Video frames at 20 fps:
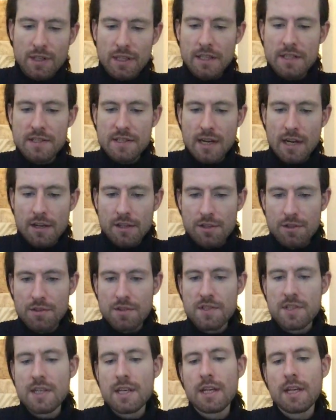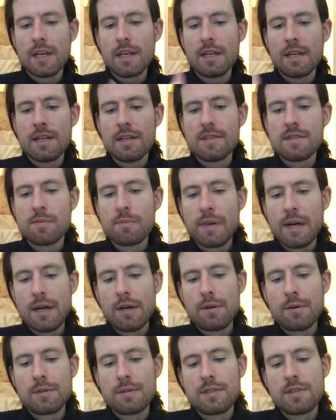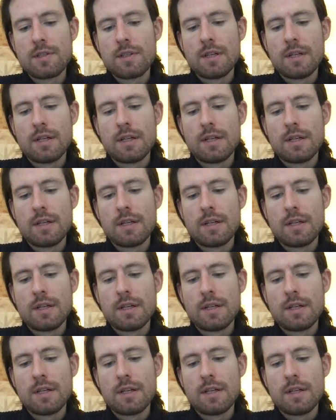at least how you're seeing it, is about